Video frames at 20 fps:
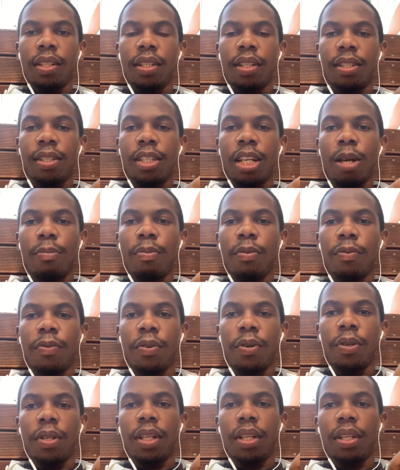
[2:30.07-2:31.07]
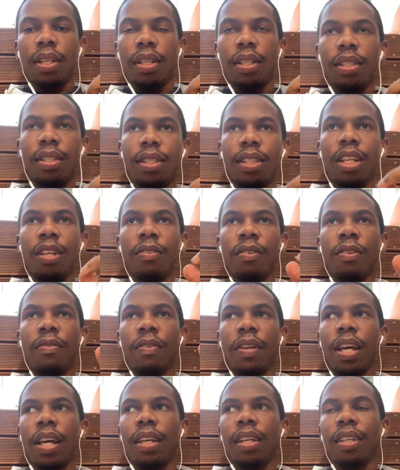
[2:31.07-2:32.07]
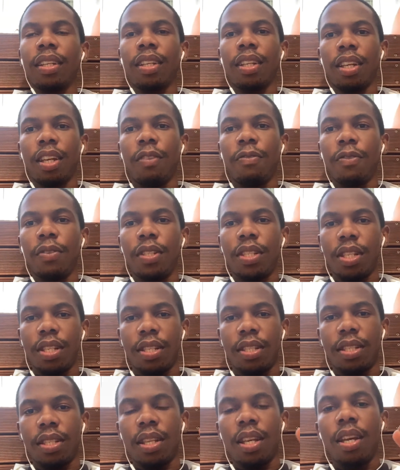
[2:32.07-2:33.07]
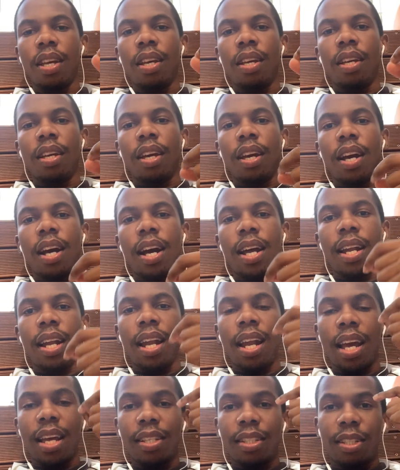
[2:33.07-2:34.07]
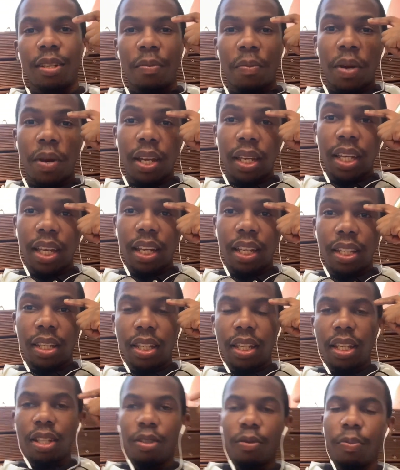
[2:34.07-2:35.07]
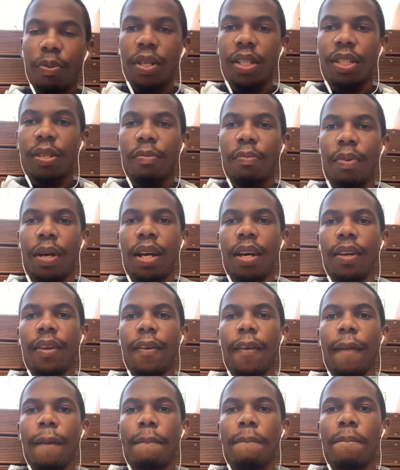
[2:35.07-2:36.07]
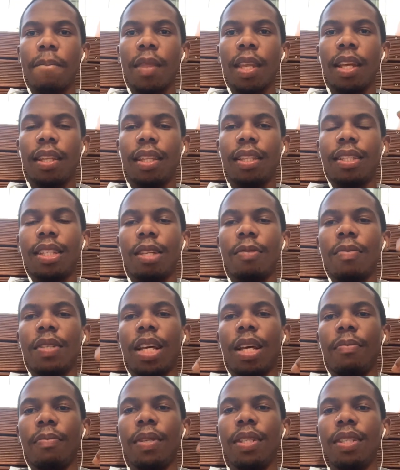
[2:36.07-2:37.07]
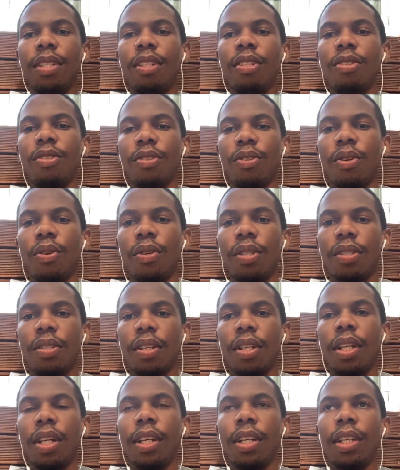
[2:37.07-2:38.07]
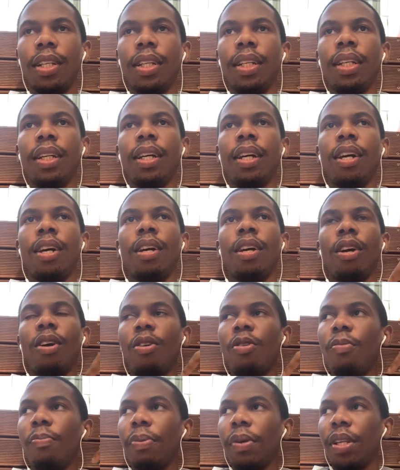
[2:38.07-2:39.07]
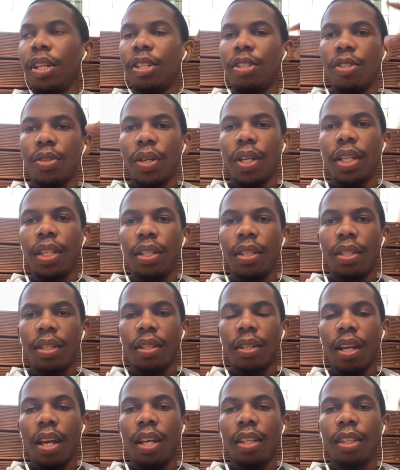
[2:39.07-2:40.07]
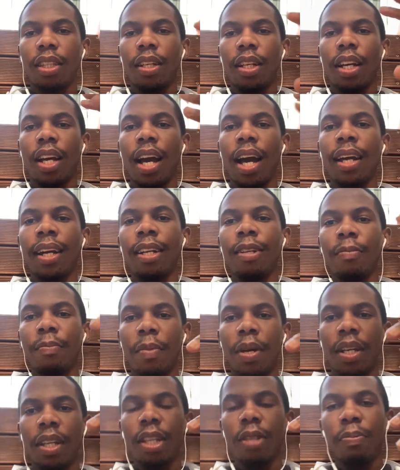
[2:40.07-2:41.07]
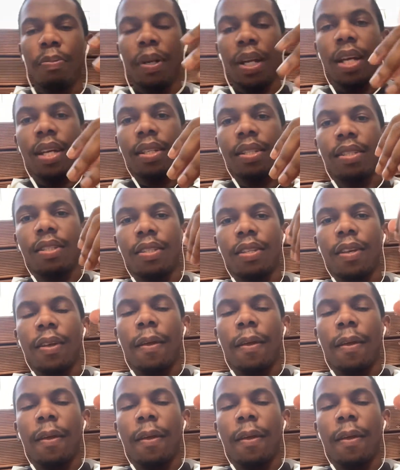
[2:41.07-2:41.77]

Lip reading: This type of order, instead of like if you just analyze the market and then you press a buy at the same time, isn't it, you know, it's gonna open a trade at the current market price.